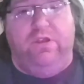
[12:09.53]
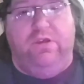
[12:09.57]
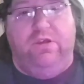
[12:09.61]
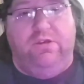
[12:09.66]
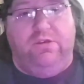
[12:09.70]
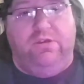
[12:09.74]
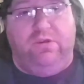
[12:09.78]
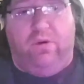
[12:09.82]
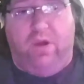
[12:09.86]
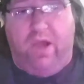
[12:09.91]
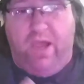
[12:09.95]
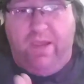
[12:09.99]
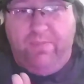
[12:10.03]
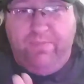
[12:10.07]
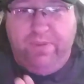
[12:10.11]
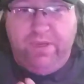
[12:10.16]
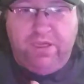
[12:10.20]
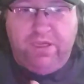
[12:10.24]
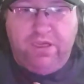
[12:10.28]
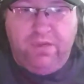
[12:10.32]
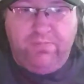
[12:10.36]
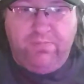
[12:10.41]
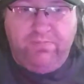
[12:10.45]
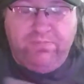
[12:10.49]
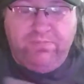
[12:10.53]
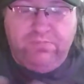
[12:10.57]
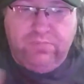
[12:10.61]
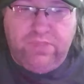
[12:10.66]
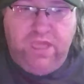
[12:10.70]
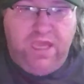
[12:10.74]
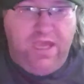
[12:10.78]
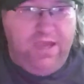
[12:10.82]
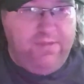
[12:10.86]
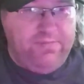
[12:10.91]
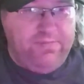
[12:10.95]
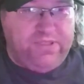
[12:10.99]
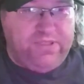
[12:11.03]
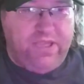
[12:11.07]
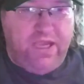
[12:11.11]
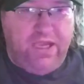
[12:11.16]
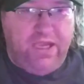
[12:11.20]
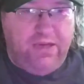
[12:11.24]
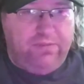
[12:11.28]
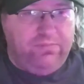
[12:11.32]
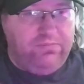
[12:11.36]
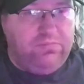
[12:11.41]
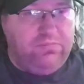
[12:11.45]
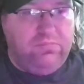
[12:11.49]
So I pick up games
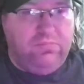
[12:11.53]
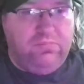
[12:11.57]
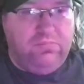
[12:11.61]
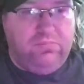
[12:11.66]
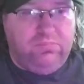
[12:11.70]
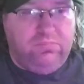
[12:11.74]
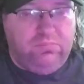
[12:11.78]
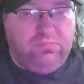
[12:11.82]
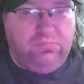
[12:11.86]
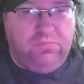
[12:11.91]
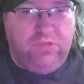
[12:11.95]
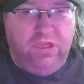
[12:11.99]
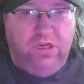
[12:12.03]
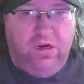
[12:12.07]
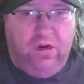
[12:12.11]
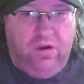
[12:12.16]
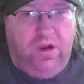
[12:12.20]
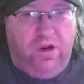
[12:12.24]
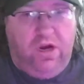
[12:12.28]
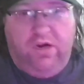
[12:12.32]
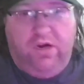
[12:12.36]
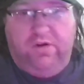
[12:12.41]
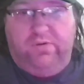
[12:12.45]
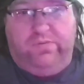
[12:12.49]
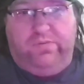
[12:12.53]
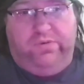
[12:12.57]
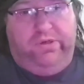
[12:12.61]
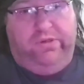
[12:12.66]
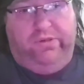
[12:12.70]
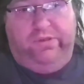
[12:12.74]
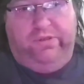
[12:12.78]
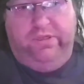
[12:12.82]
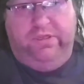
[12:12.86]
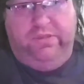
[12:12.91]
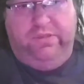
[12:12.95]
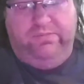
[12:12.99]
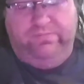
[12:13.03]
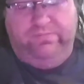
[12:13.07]
that, aren't really,